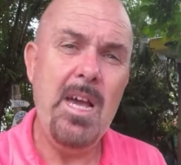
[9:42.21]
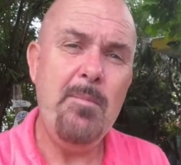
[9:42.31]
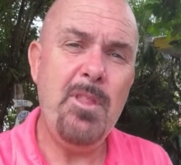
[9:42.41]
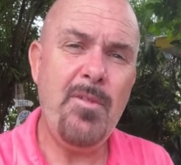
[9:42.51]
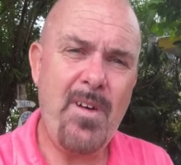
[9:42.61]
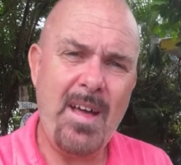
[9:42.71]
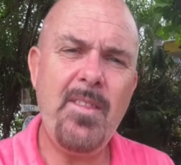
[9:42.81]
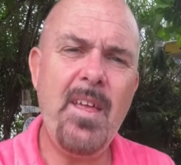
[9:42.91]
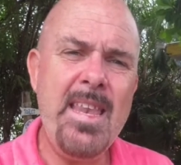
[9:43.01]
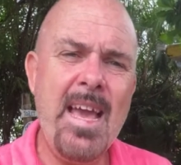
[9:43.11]
but the fact that
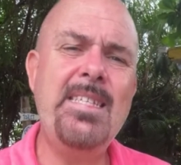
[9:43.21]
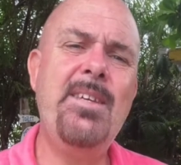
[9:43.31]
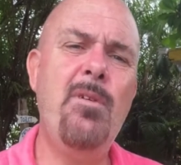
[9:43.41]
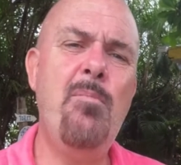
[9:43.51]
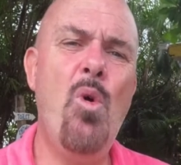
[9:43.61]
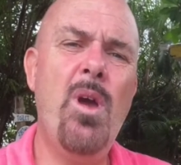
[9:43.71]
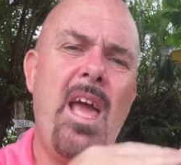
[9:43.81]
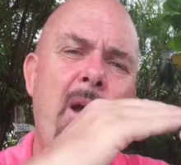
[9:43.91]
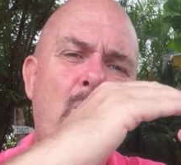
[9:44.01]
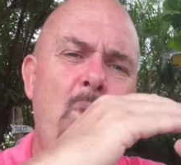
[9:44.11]
they're negatively buoyant
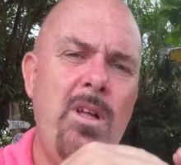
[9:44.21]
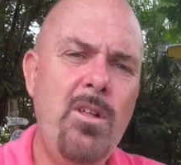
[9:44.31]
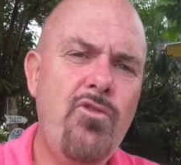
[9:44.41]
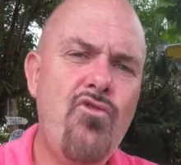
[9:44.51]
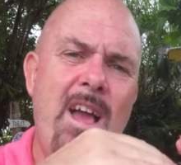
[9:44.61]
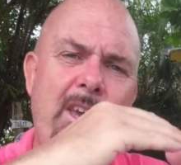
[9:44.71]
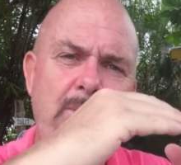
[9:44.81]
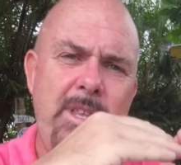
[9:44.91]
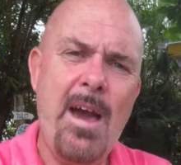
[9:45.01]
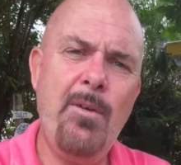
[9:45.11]
and will drag you
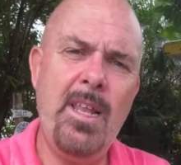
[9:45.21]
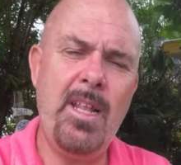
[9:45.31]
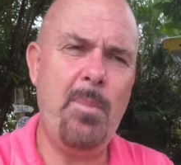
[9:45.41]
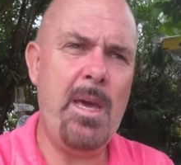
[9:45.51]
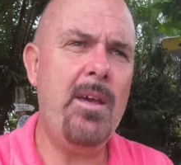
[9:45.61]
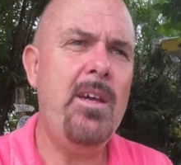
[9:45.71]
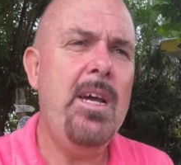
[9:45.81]
down a little bit